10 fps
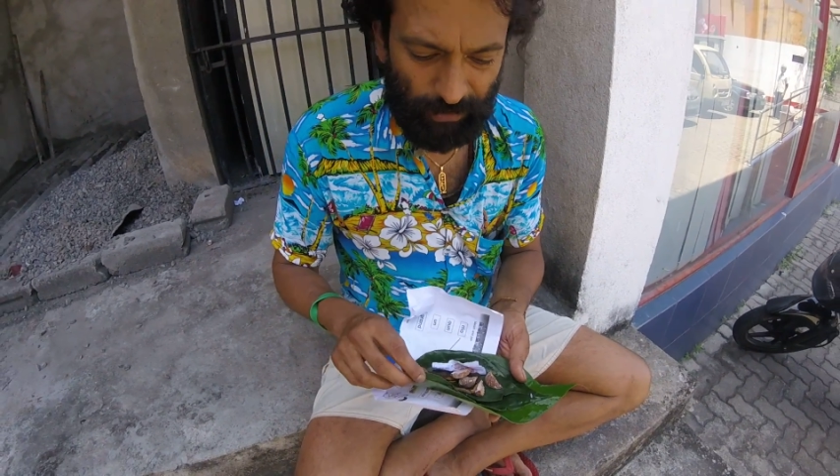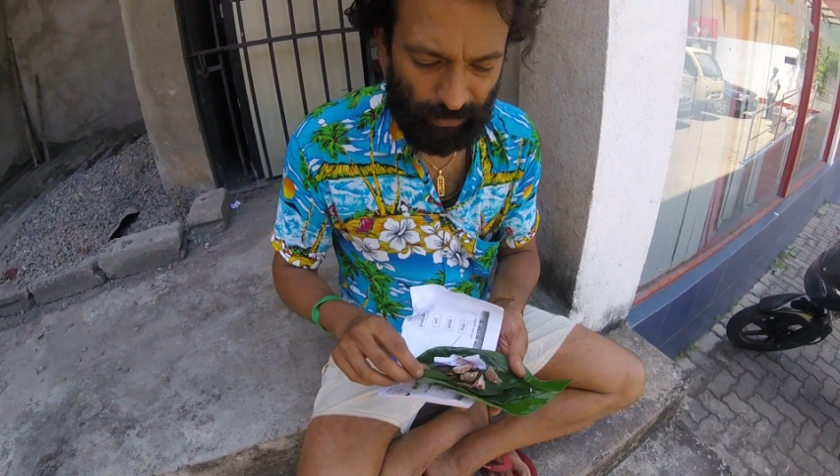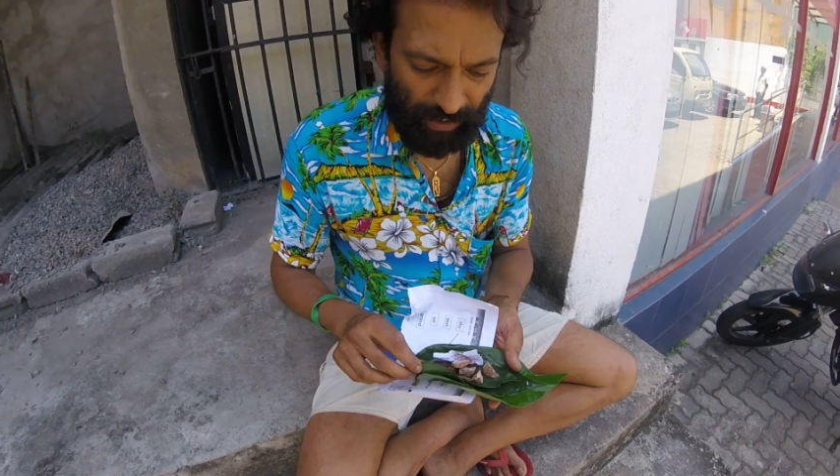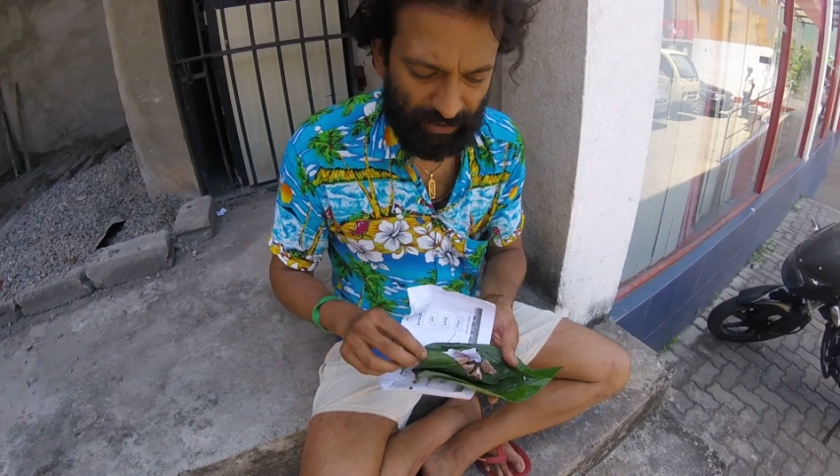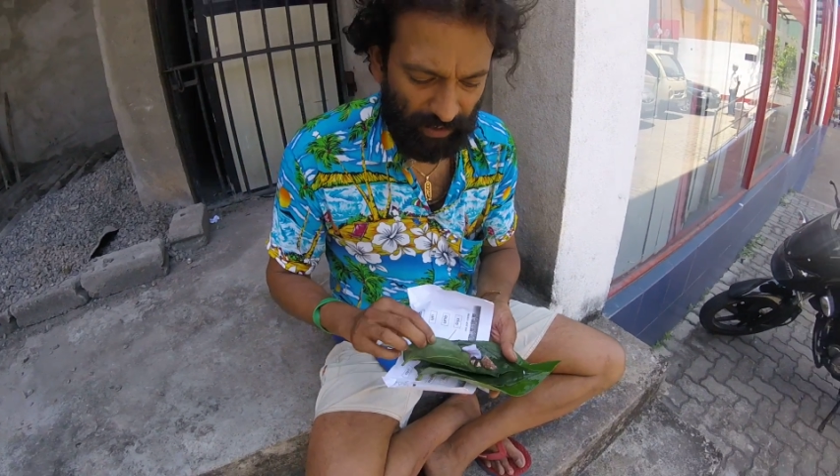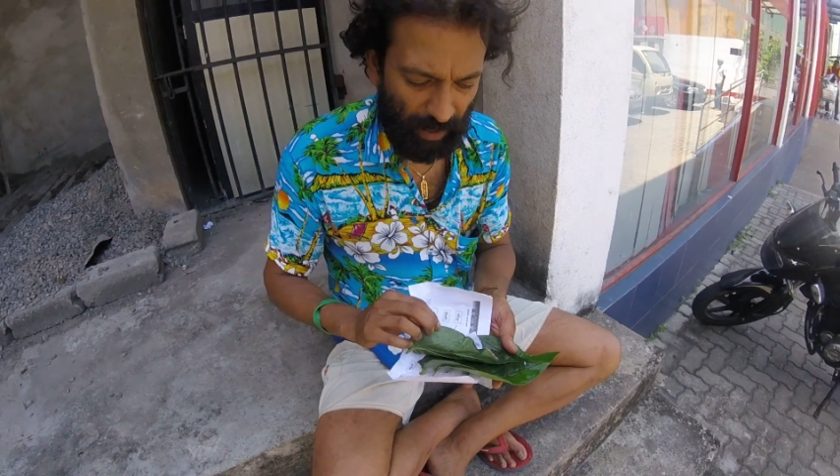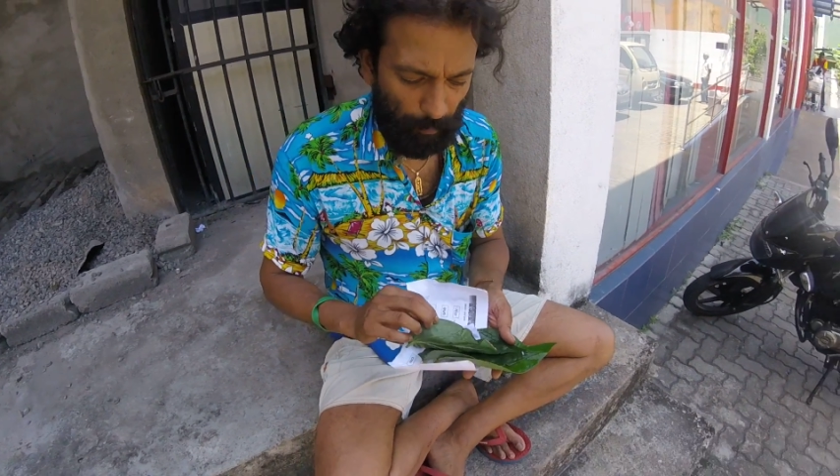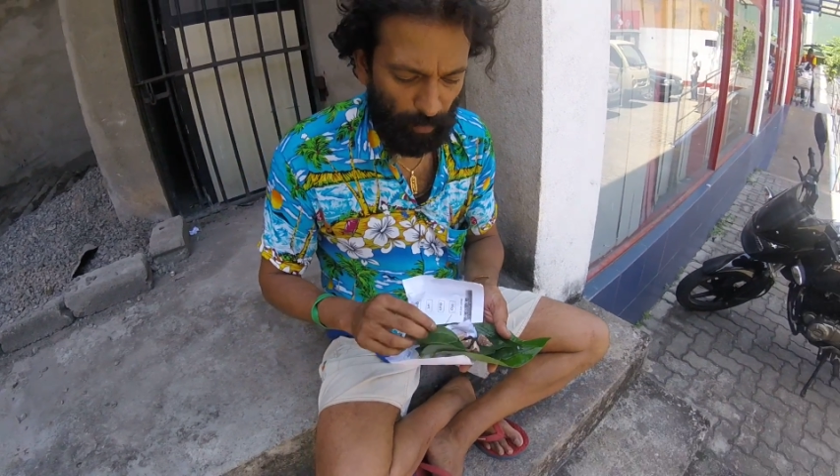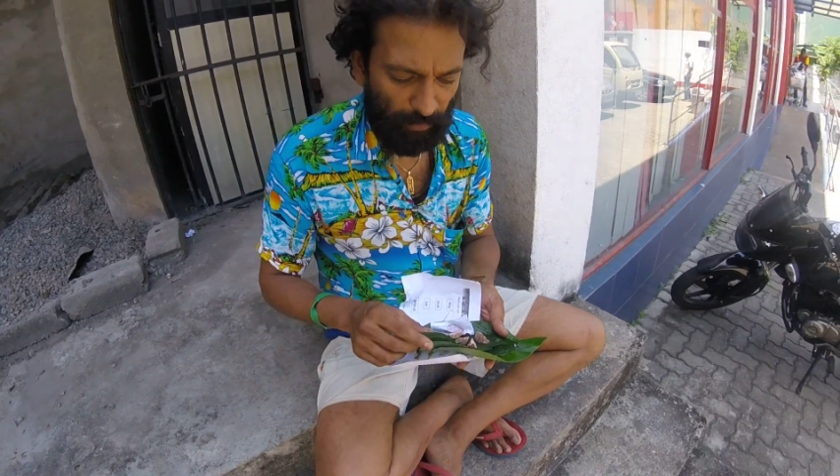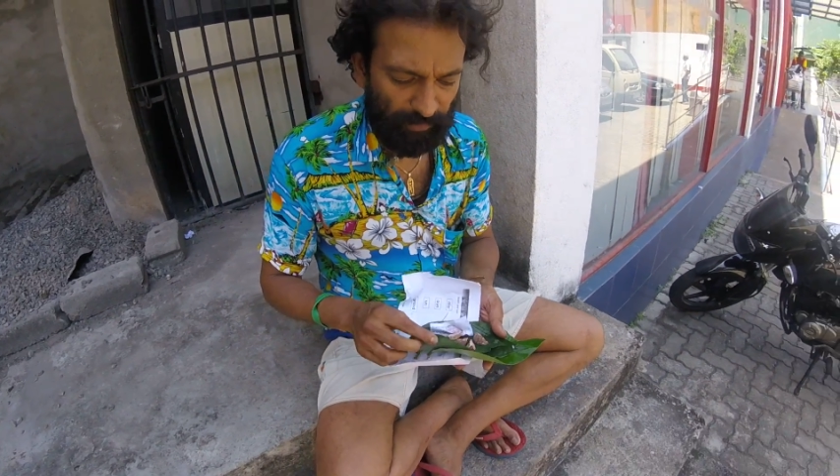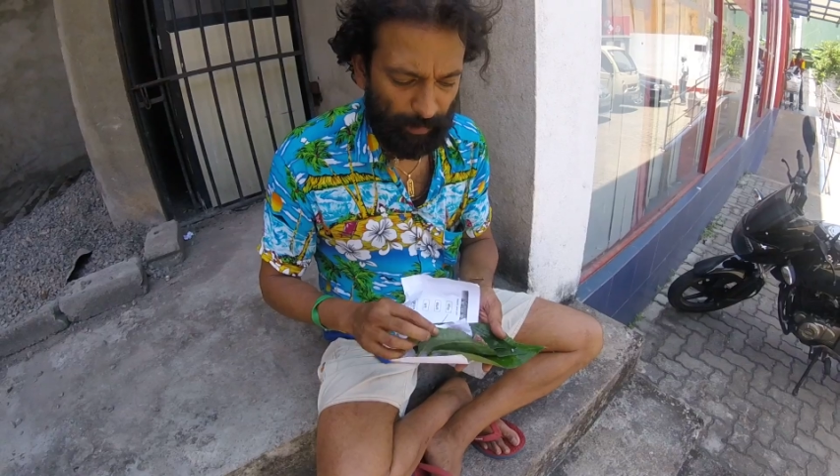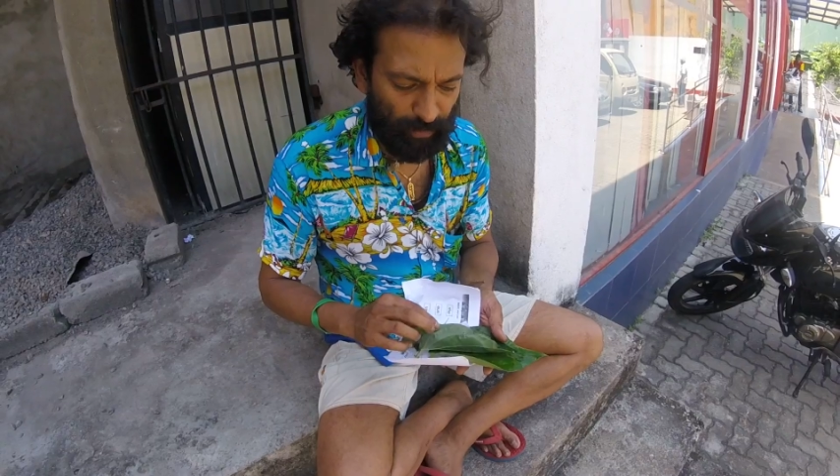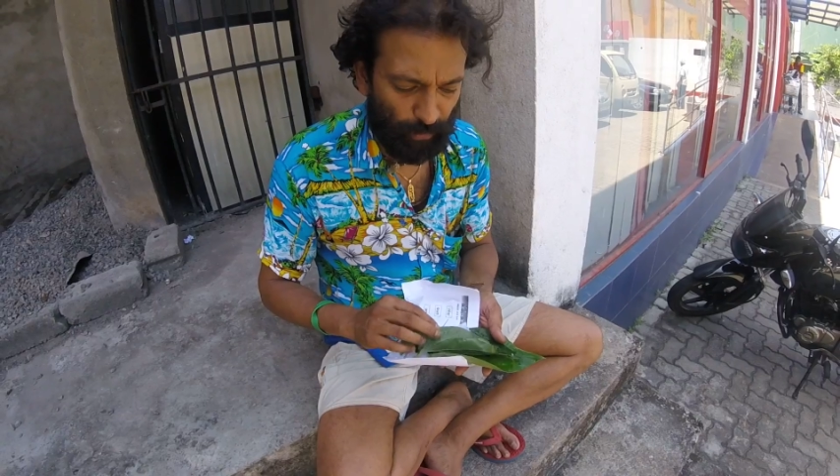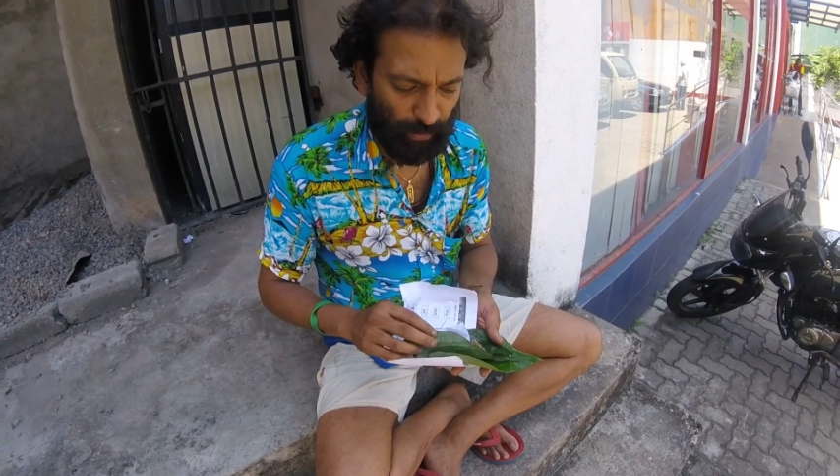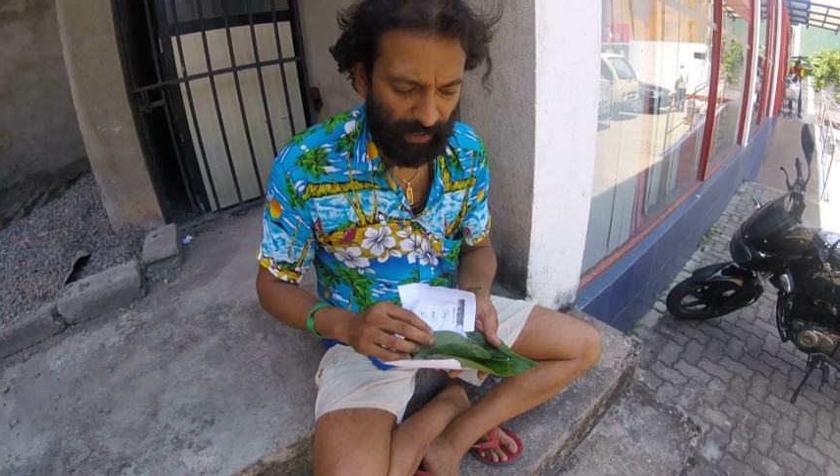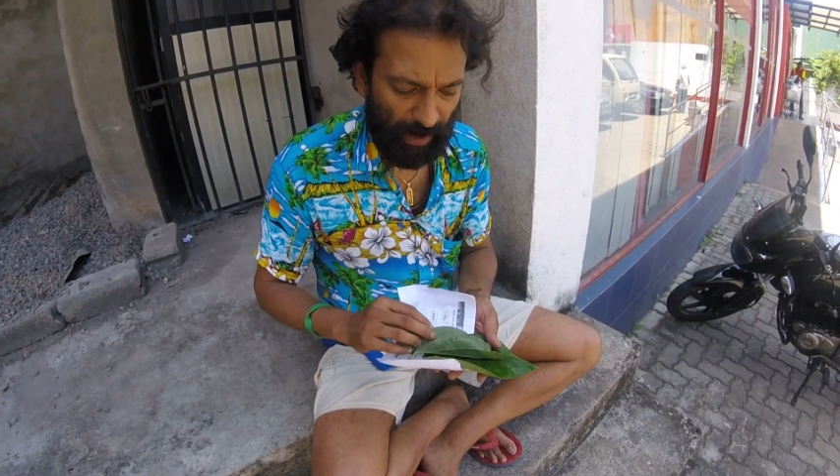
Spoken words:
So there's a couple of them, so you can